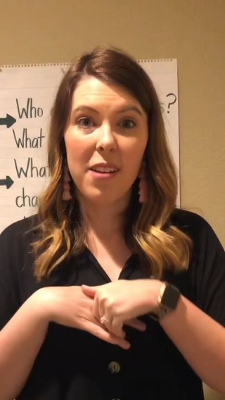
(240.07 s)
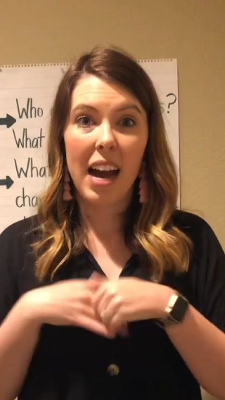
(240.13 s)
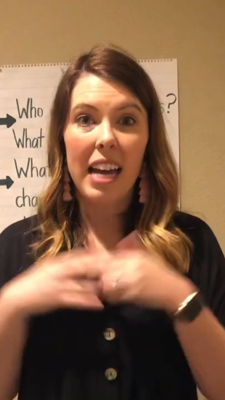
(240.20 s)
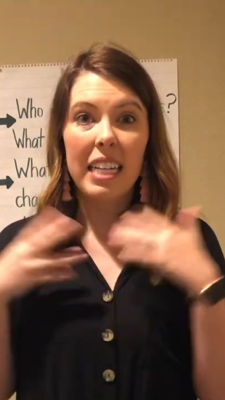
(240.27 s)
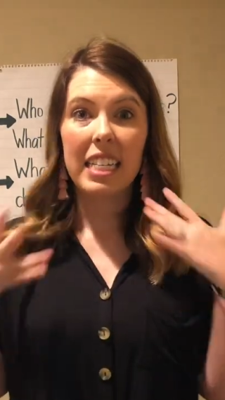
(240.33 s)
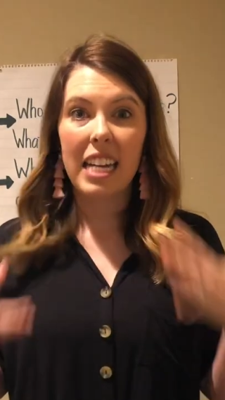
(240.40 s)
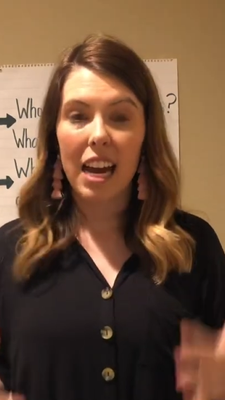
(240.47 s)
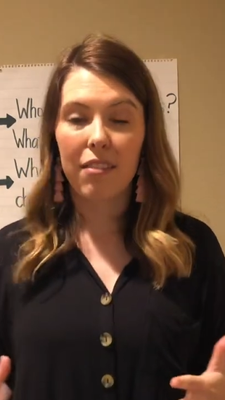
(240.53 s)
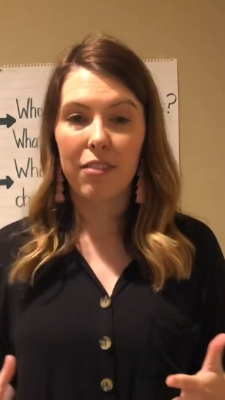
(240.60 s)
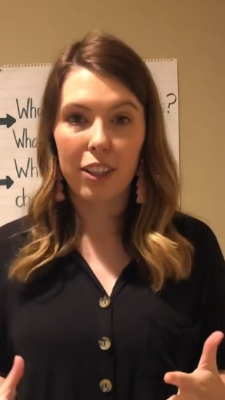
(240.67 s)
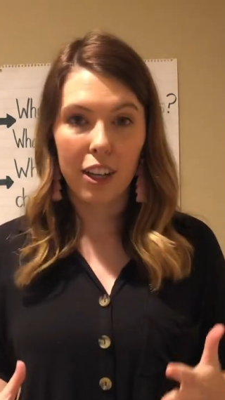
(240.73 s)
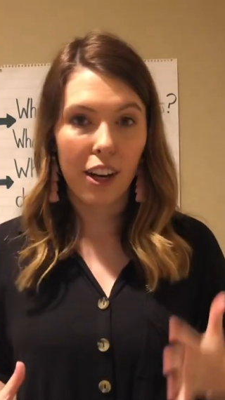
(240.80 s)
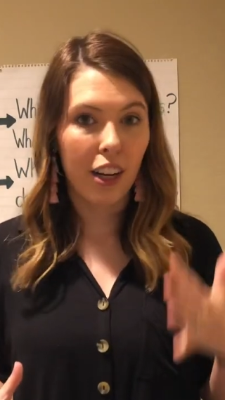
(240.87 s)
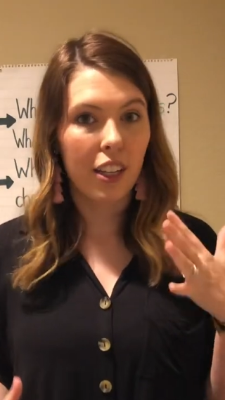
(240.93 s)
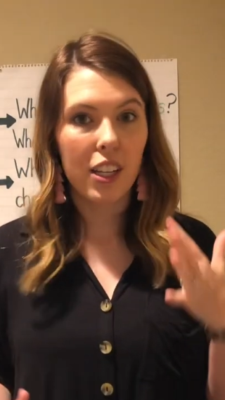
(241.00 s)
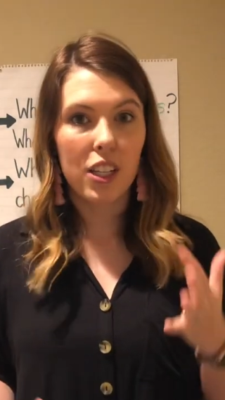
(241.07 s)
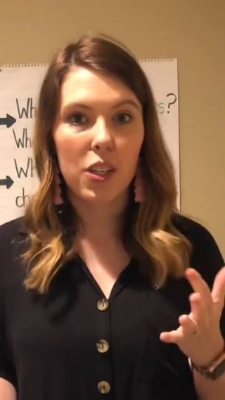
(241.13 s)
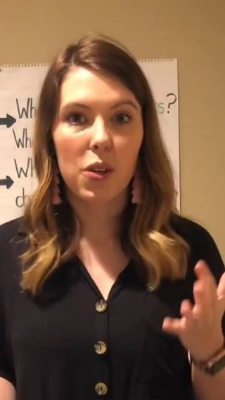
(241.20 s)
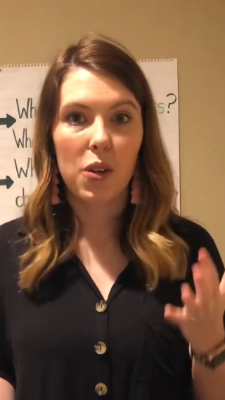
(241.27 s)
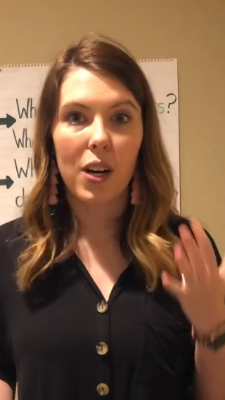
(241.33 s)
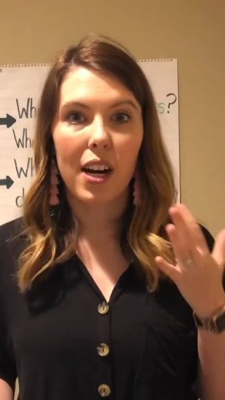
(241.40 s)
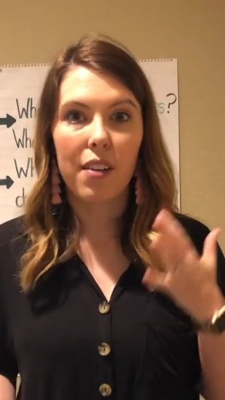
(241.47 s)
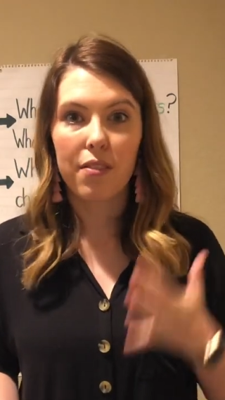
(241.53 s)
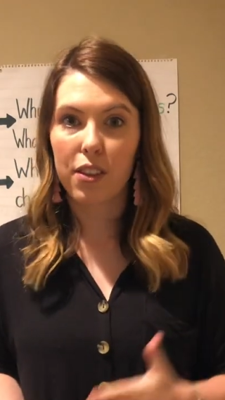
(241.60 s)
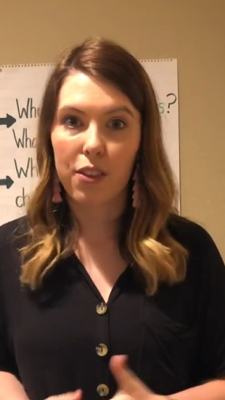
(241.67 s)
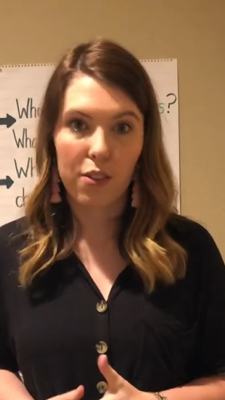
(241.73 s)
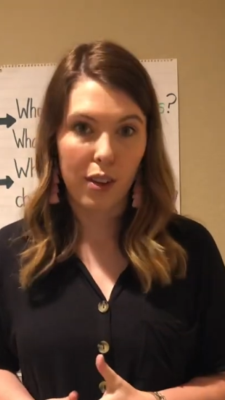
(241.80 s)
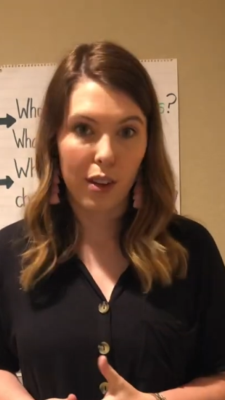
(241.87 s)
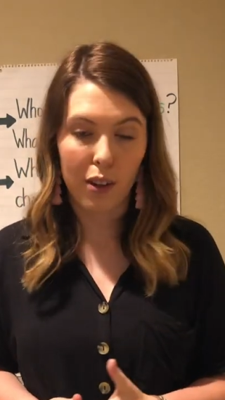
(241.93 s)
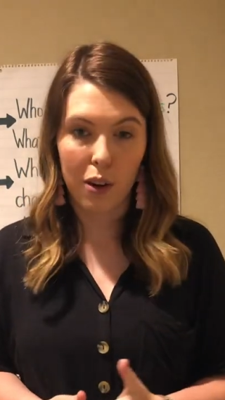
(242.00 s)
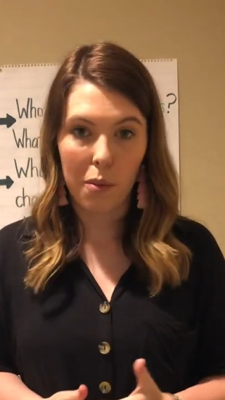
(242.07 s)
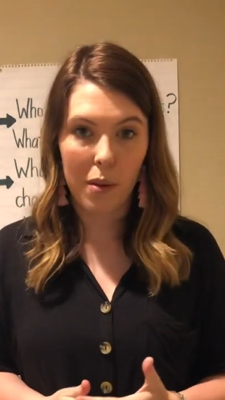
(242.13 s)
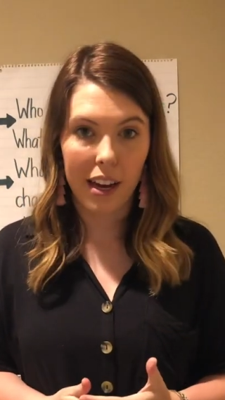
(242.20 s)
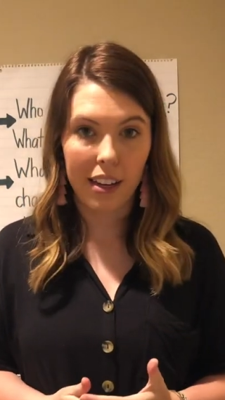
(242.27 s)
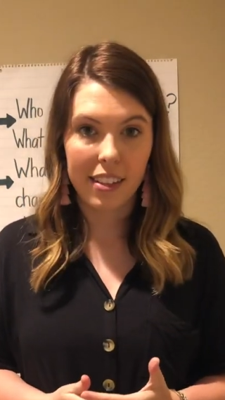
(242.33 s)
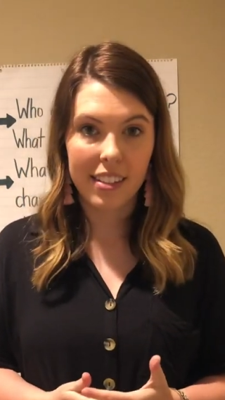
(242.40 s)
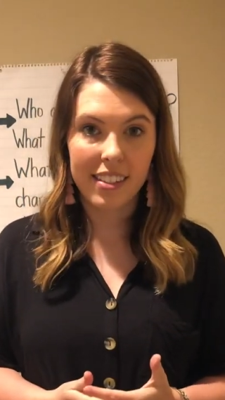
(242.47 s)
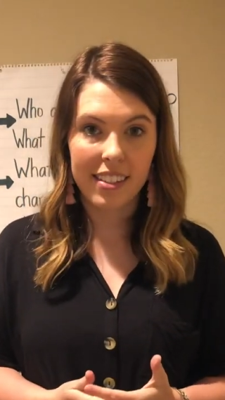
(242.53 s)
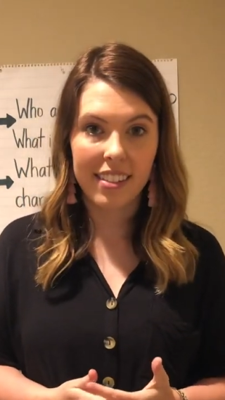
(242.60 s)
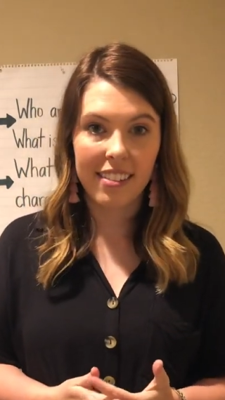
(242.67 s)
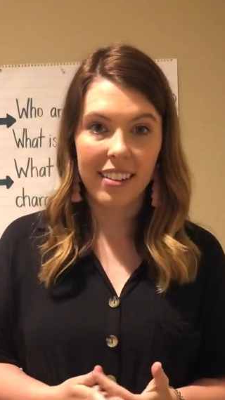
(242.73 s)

had never heard the story of the 3 little pigs,